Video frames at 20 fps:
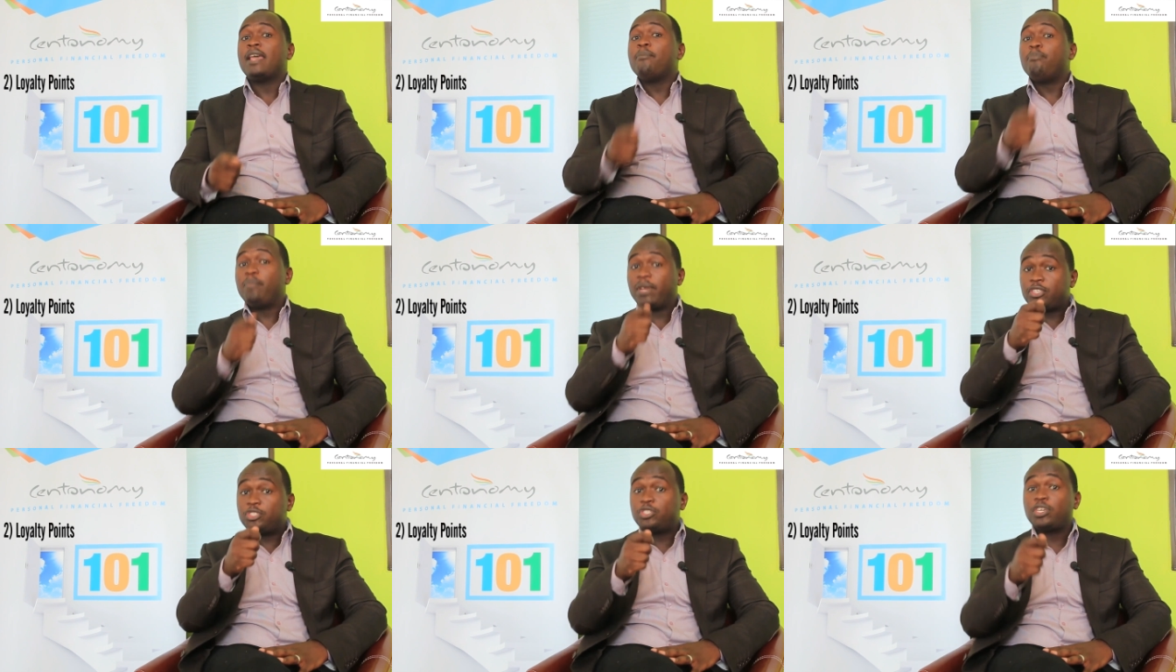
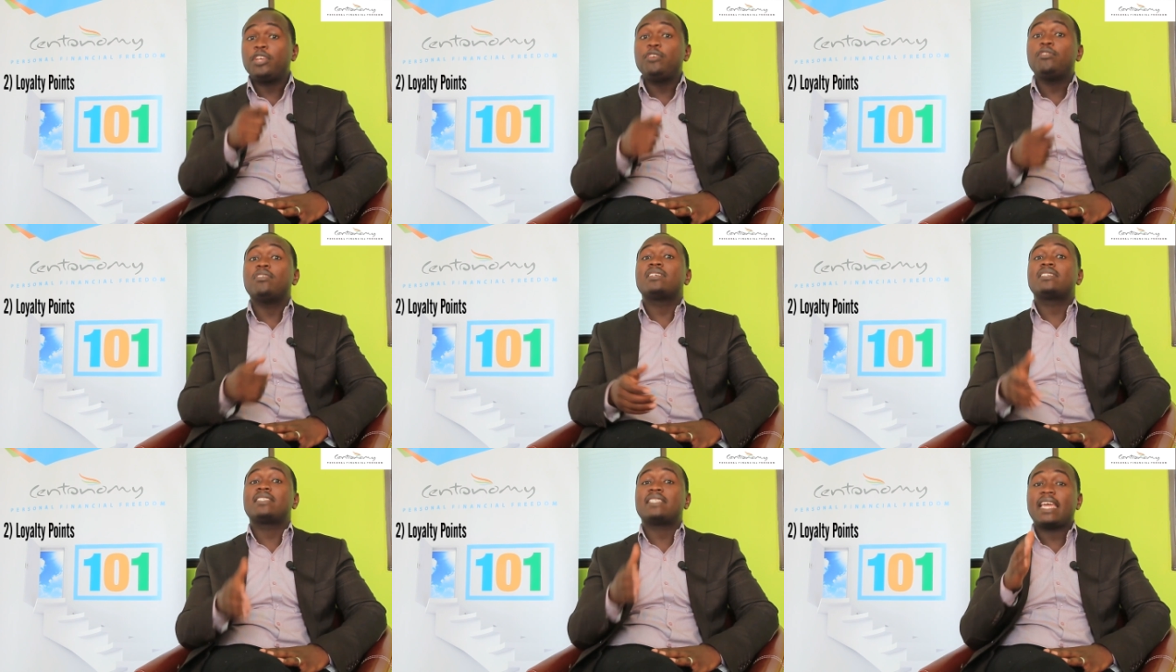Make sure
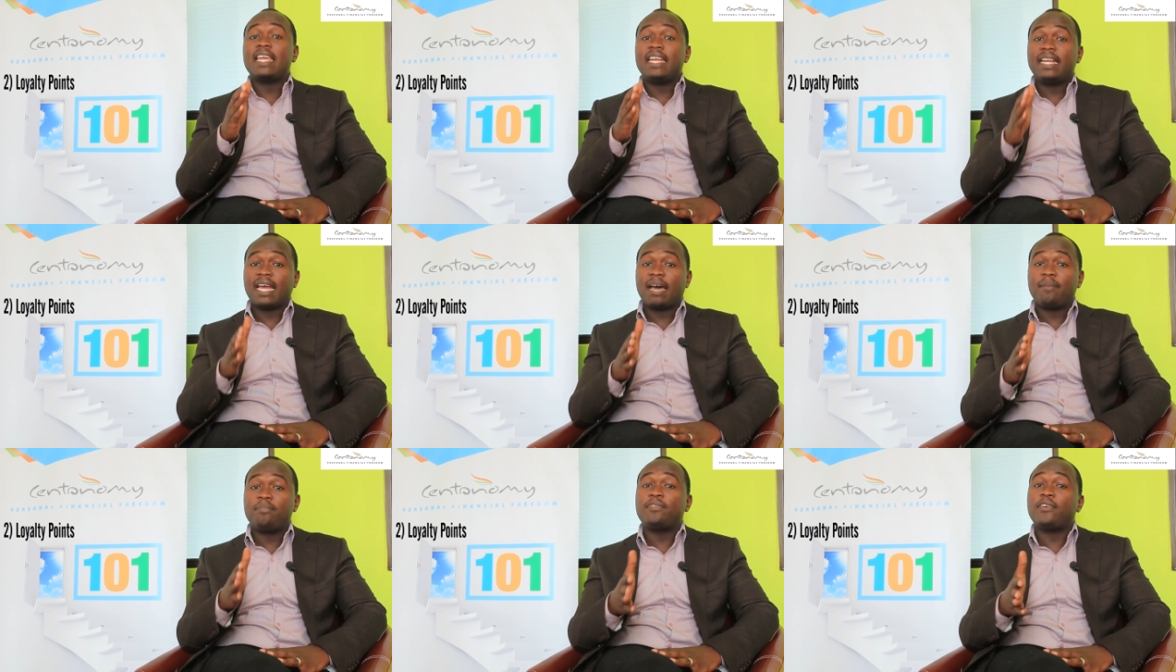you are
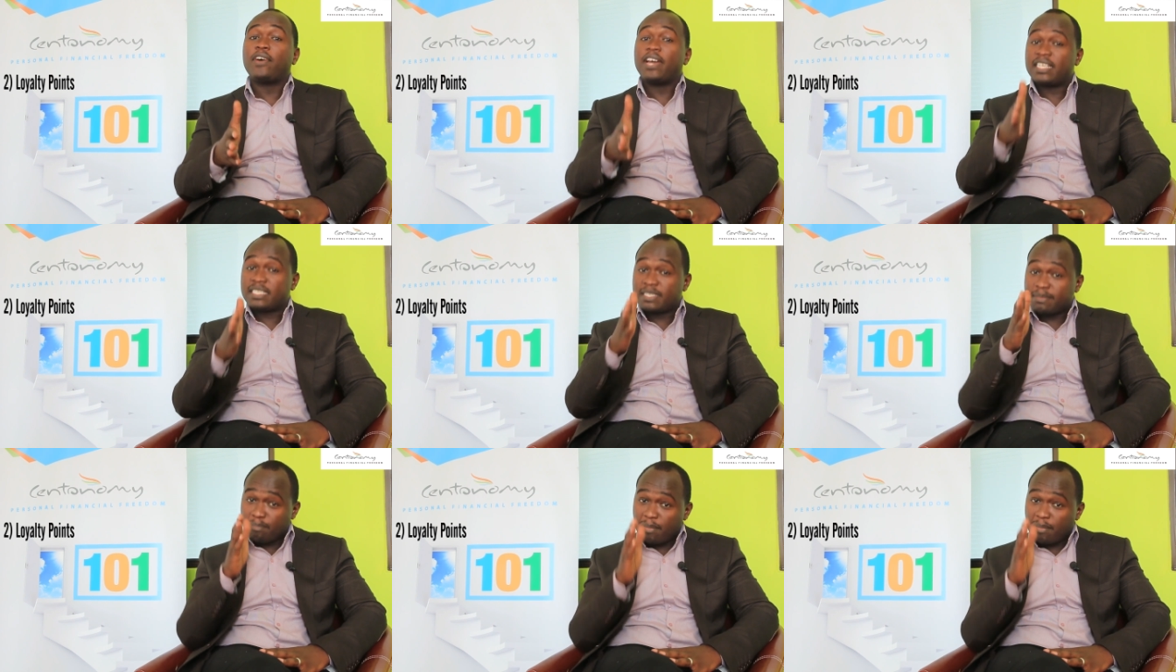signed up for
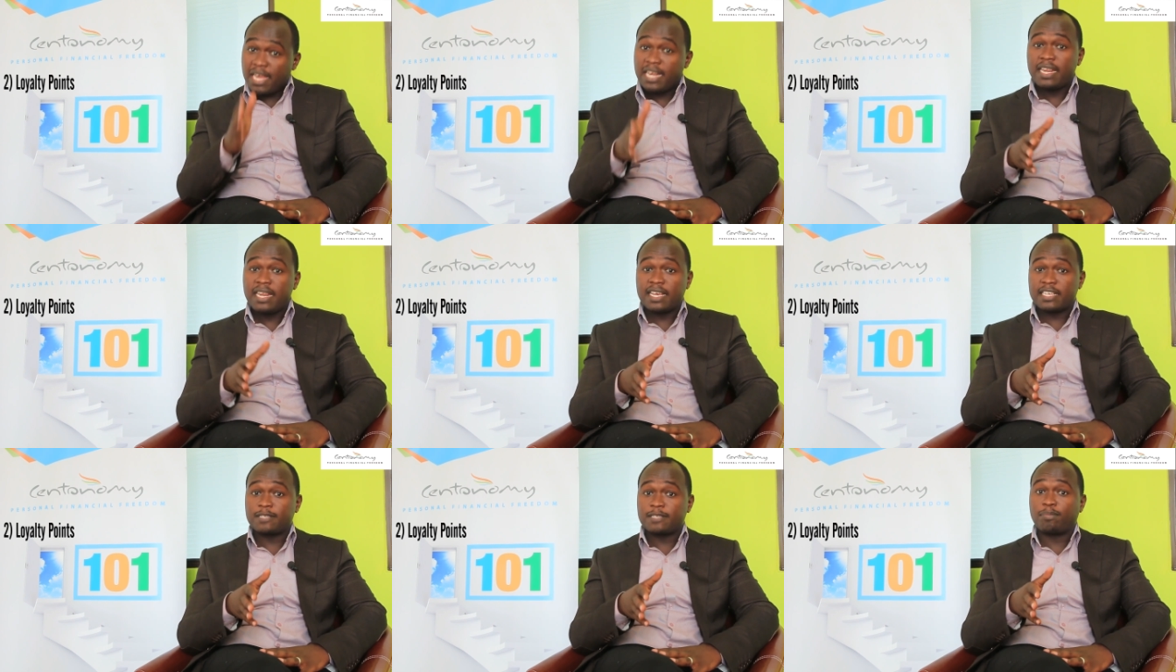as
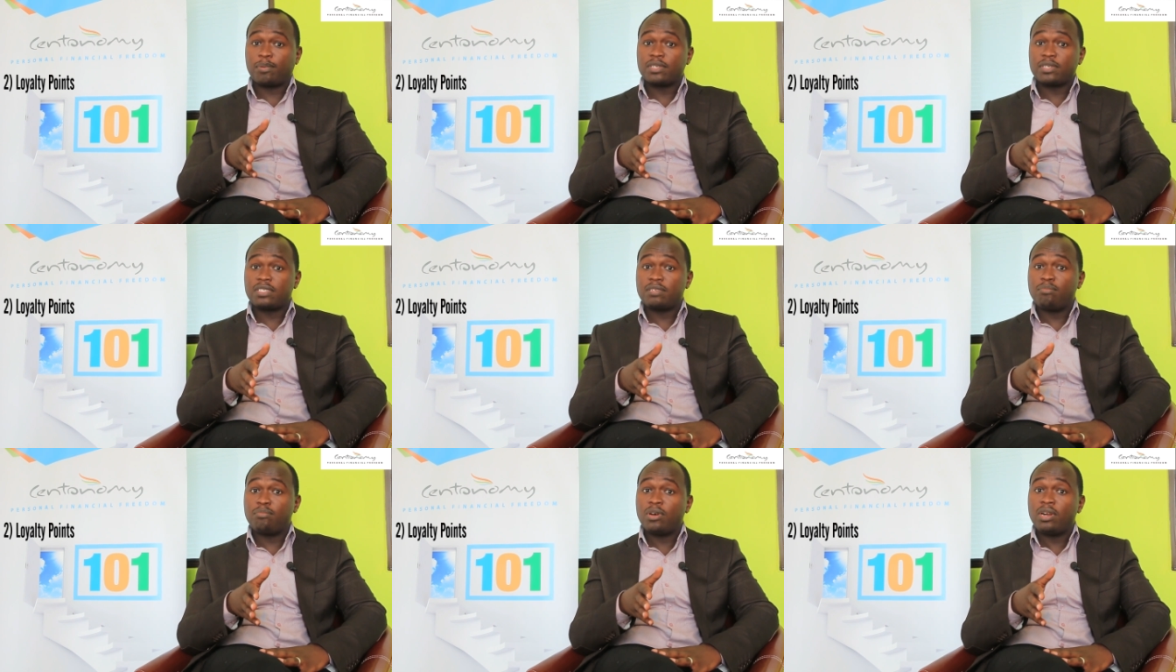many as
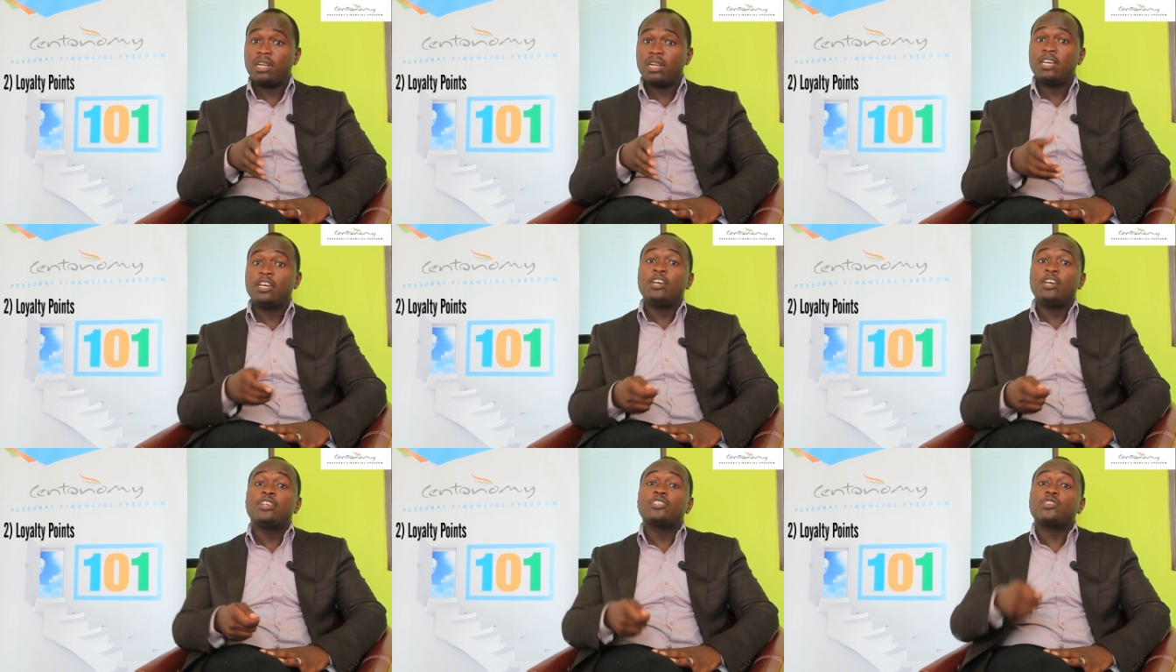possible
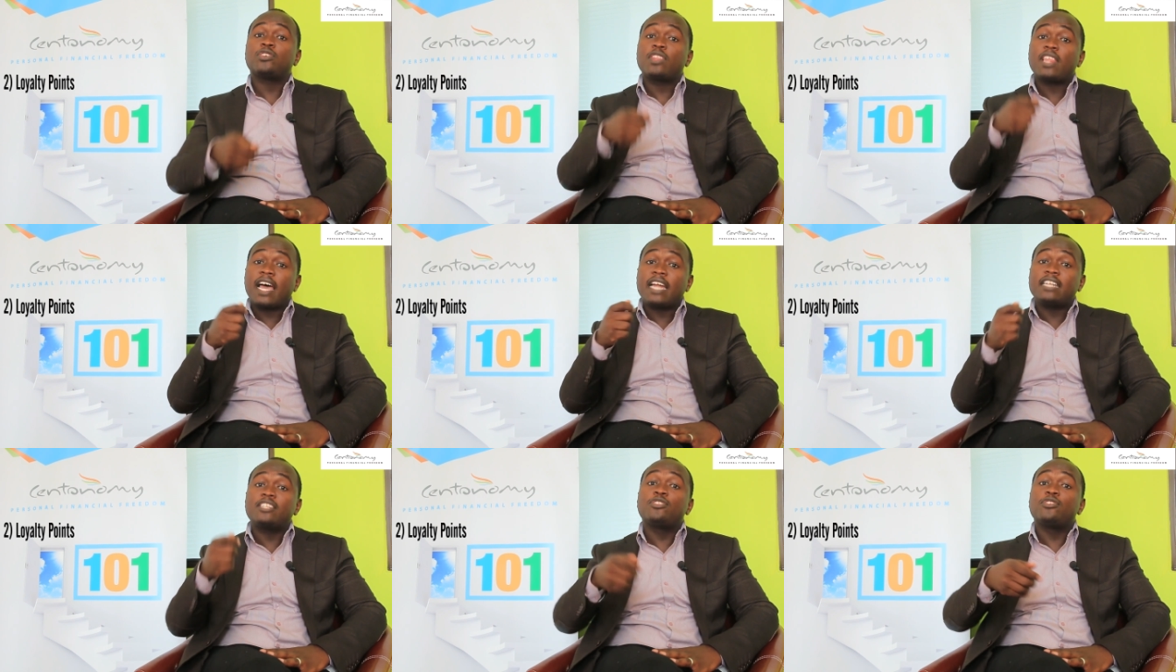so
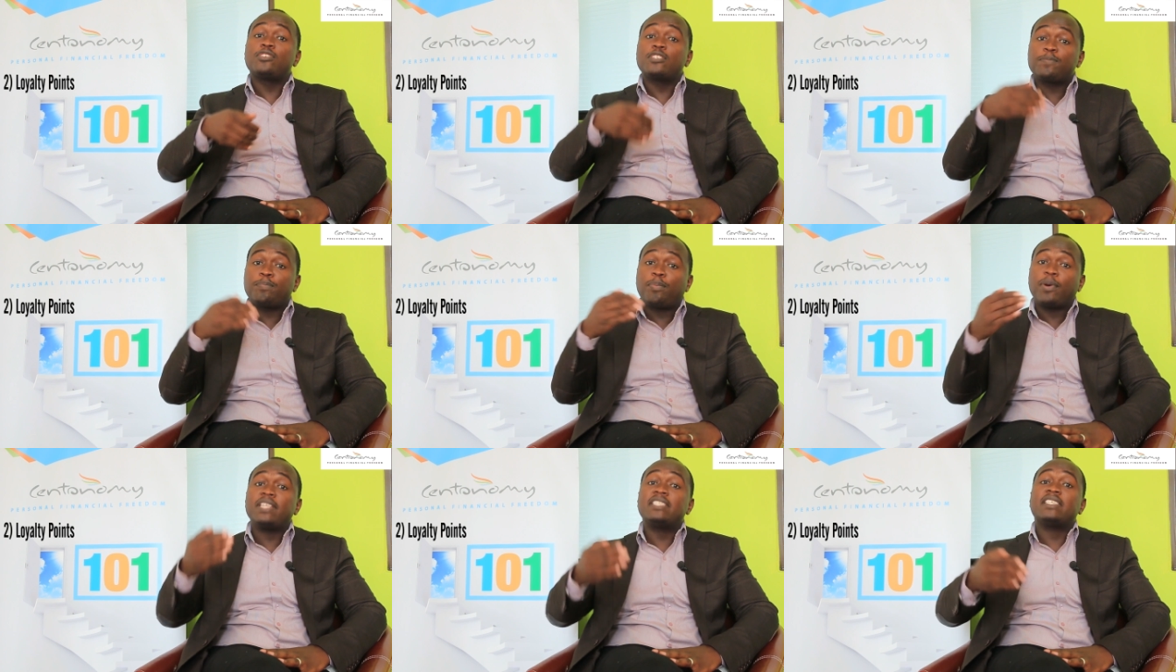that those
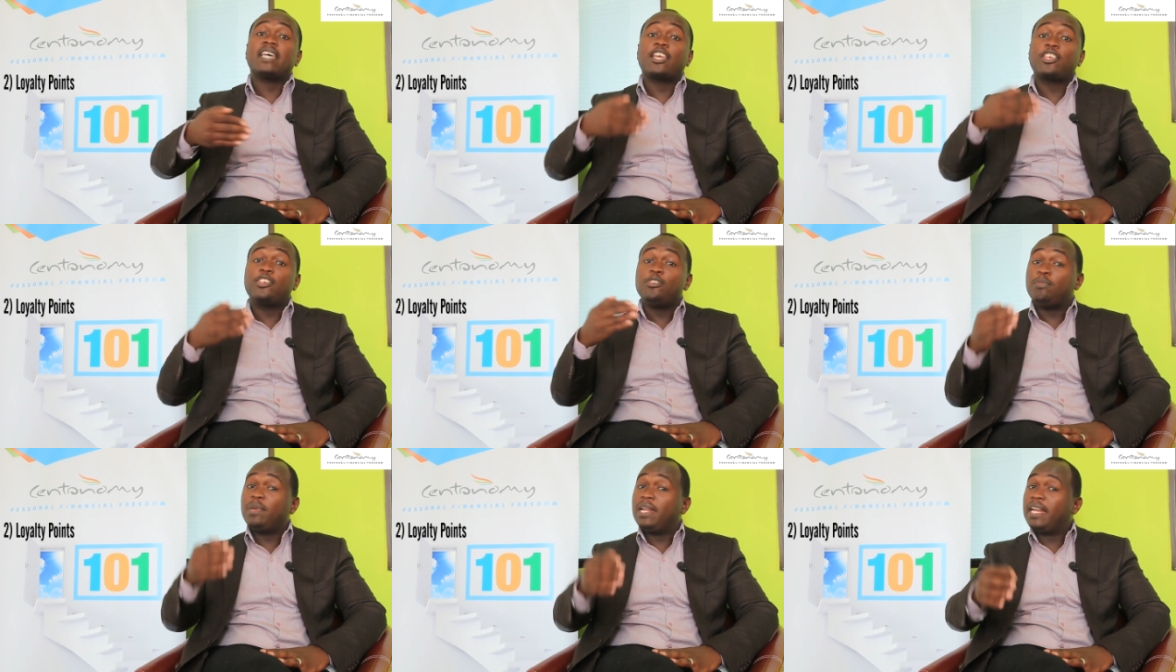points
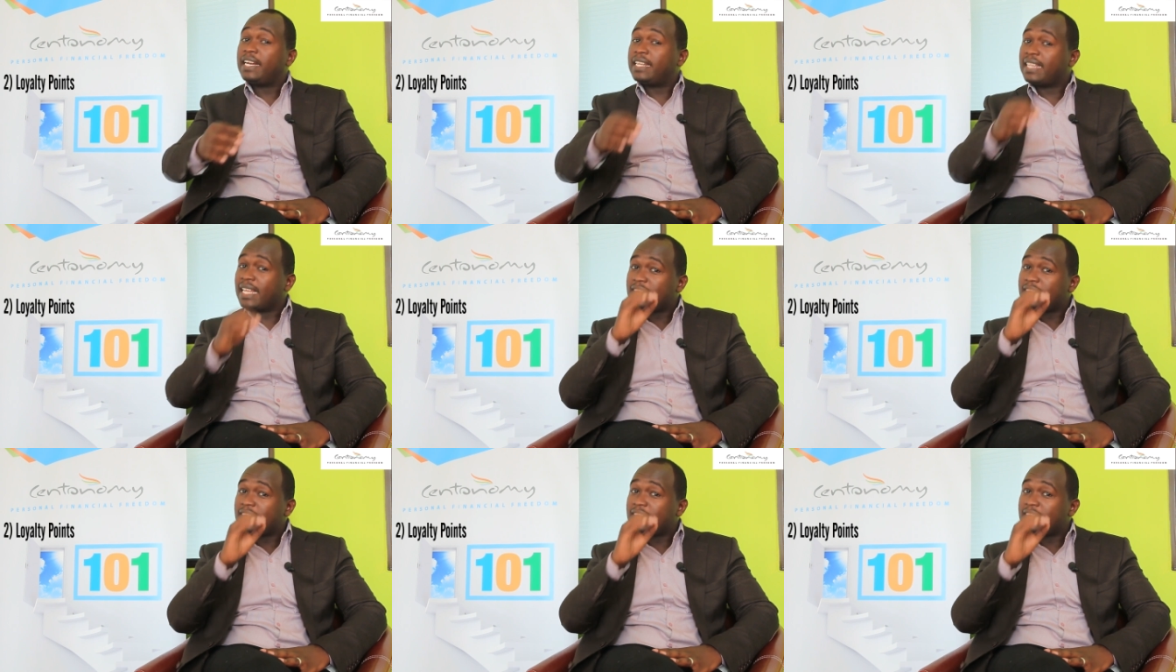accumulate.